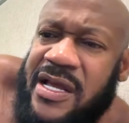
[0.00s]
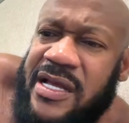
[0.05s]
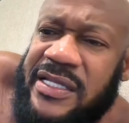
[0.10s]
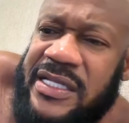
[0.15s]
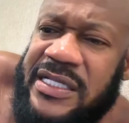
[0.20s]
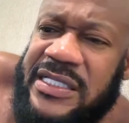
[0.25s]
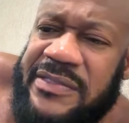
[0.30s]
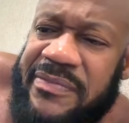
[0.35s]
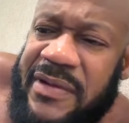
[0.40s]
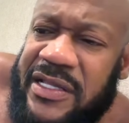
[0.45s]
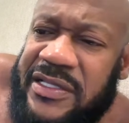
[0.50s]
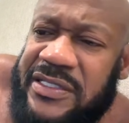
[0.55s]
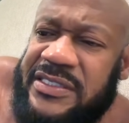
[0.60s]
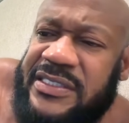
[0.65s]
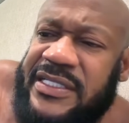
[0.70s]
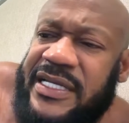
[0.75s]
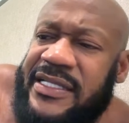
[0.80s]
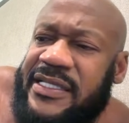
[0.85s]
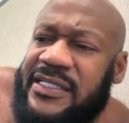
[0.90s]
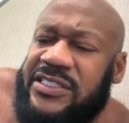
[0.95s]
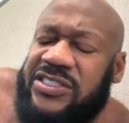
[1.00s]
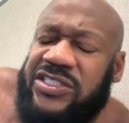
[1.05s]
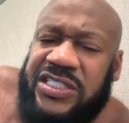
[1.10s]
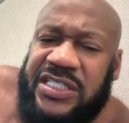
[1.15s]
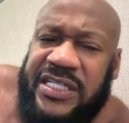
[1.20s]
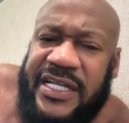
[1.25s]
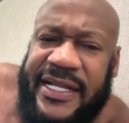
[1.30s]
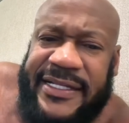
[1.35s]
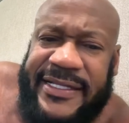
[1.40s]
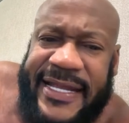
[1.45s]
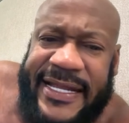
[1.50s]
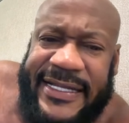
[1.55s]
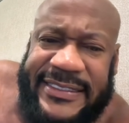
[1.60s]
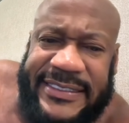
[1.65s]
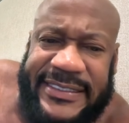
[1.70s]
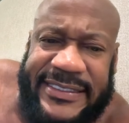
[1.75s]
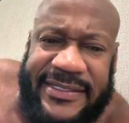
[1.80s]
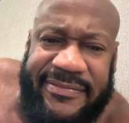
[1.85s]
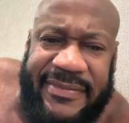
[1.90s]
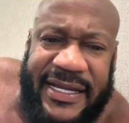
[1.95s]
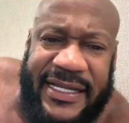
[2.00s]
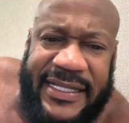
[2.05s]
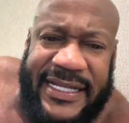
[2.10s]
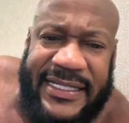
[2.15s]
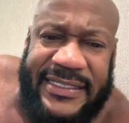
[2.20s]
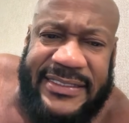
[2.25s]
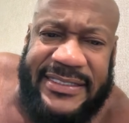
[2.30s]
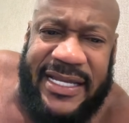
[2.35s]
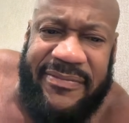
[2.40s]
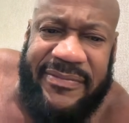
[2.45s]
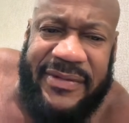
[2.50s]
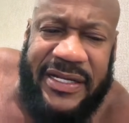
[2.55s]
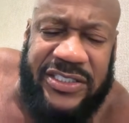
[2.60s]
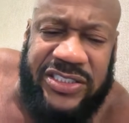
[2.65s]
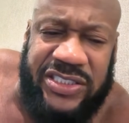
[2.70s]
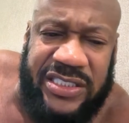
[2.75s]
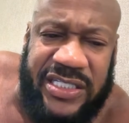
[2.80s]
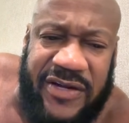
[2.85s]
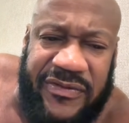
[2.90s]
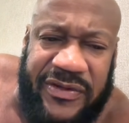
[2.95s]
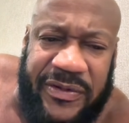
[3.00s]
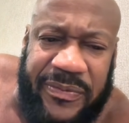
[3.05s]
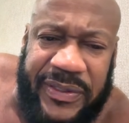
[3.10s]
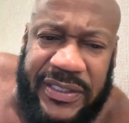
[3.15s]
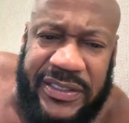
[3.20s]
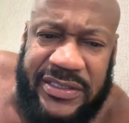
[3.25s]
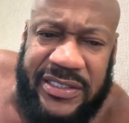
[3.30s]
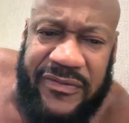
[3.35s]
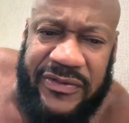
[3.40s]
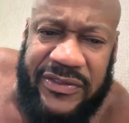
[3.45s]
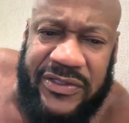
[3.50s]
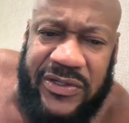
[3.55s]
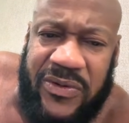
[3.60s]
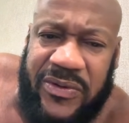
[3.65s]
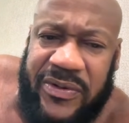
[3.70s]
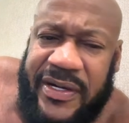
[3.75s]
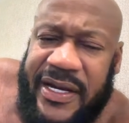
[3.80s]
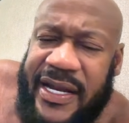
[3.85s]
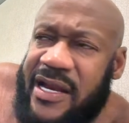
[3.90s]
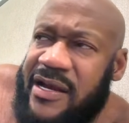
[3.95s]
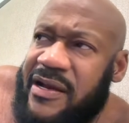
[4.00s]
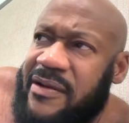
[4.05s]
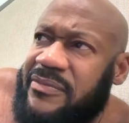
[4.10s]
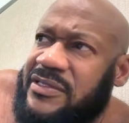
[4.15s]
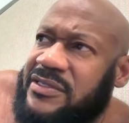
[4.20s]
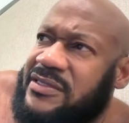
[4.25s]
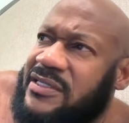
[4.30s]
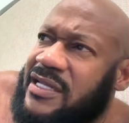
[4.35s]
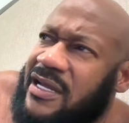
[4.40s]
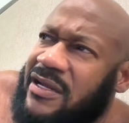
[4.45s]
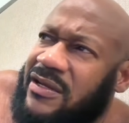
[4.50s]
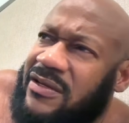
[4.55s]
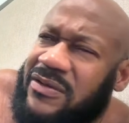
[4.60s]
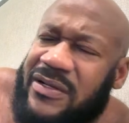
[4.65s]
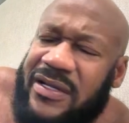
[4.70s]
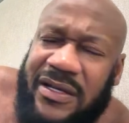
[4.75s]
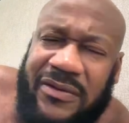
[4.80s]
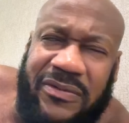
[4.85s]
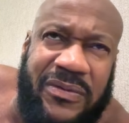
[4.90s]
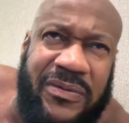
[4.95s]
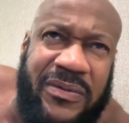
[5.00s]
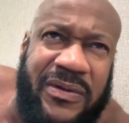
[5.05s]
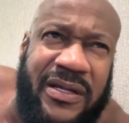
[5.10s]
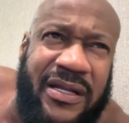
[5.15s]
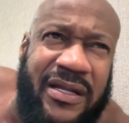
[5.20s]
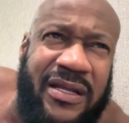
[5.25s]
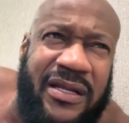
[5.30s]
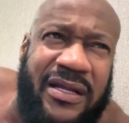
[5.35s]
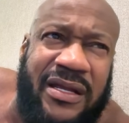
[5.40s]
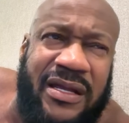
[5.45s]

then his mother said that she that, that she didn't make that statement that she never the police never told her that and i'm just like okay well what